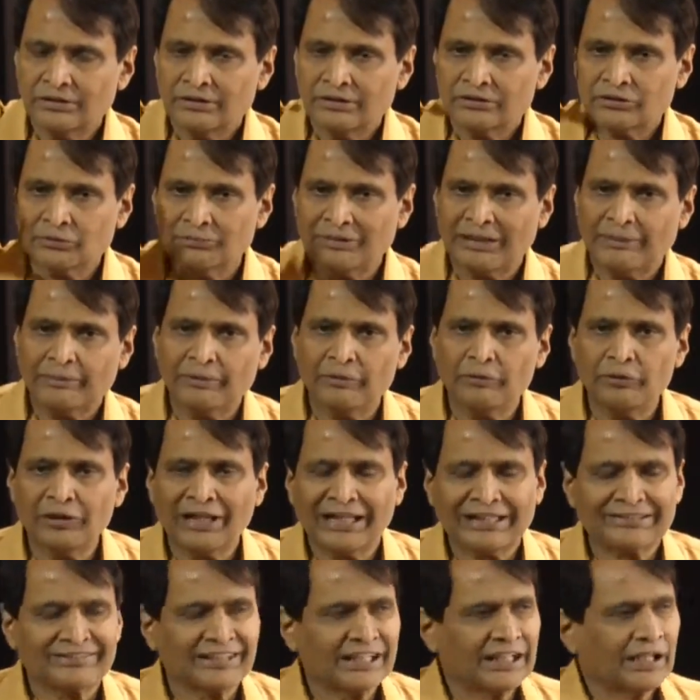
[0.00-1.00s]
So maybe we
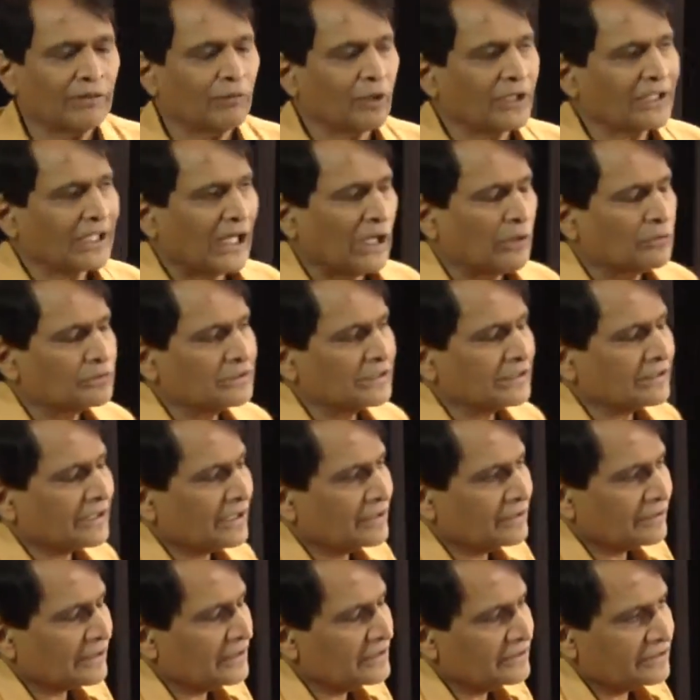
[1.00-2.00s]
are saying, what, how is it
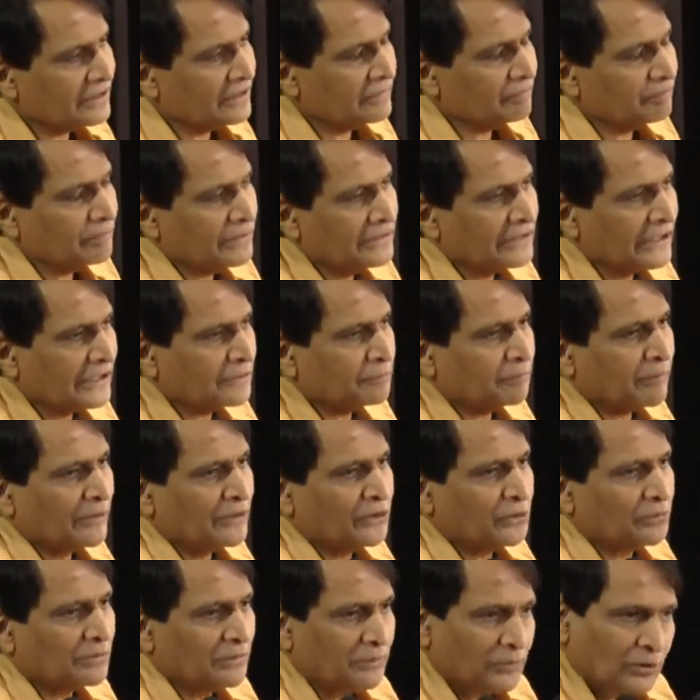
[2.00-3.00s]
con concerned? Please explain
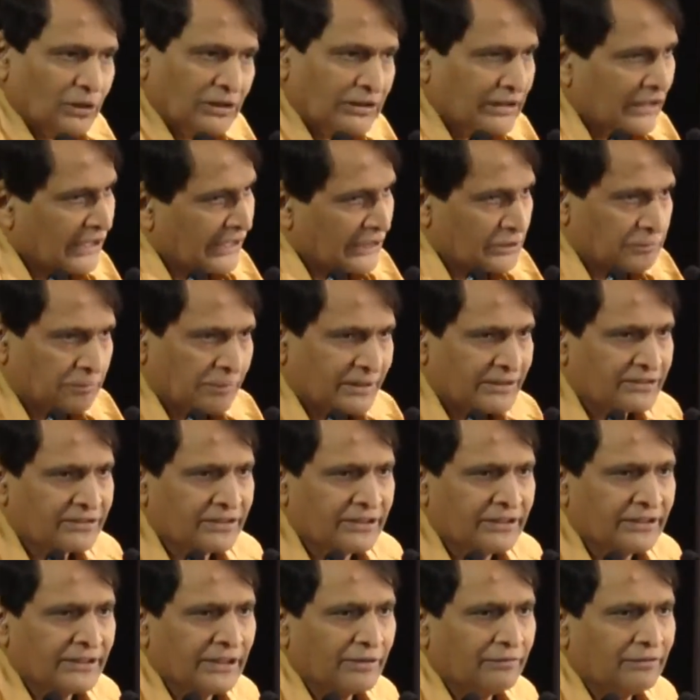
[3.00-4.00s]
to me because there are experts in
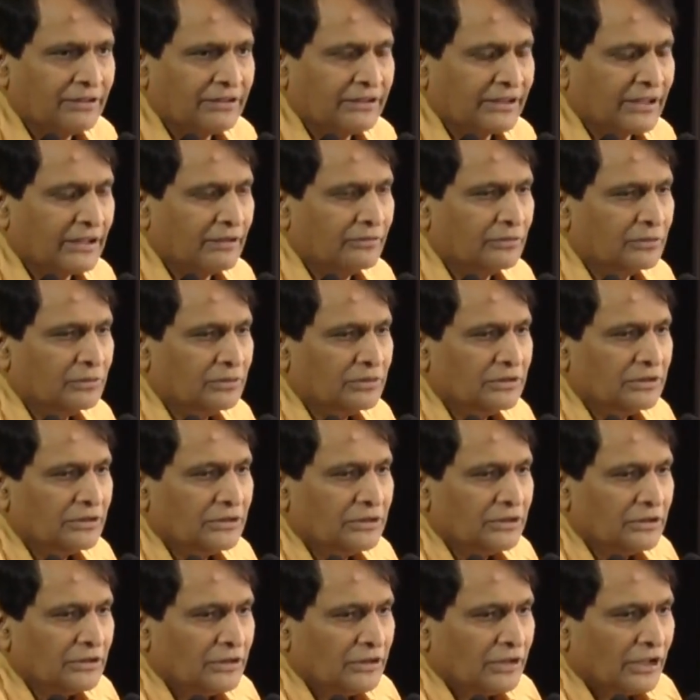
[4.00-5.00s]
India will tell you.
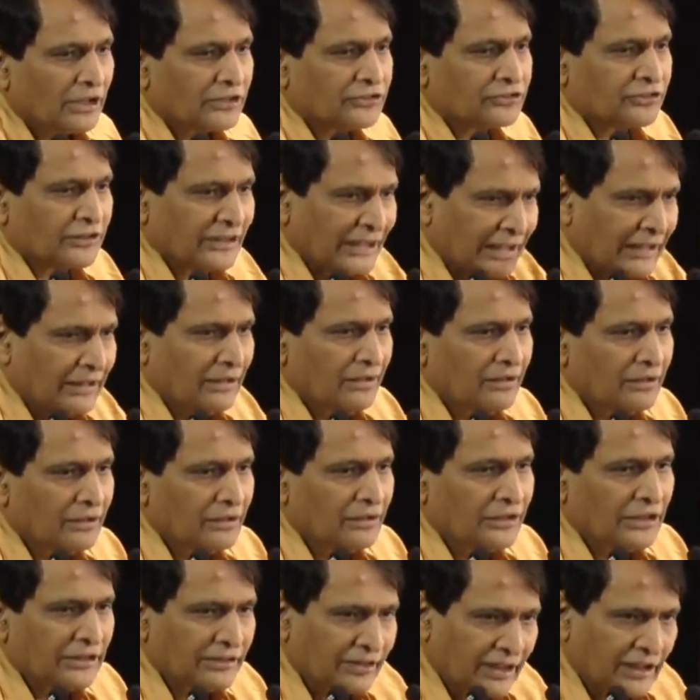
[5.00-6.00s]
A uh, steel
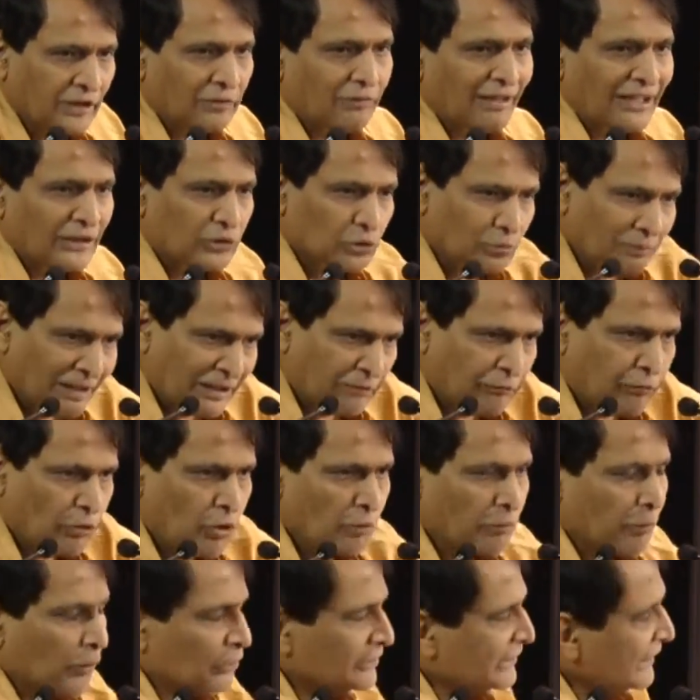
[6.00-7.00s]
is required to make
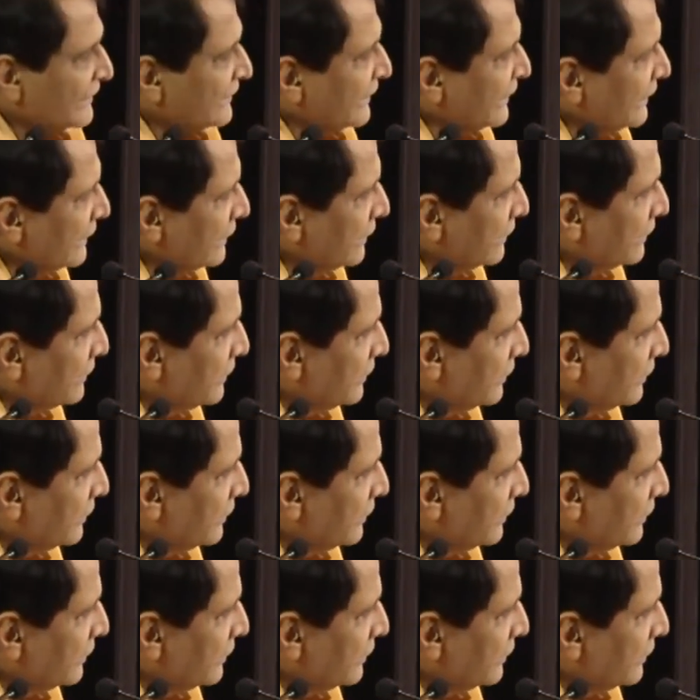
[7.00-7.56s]
food processing.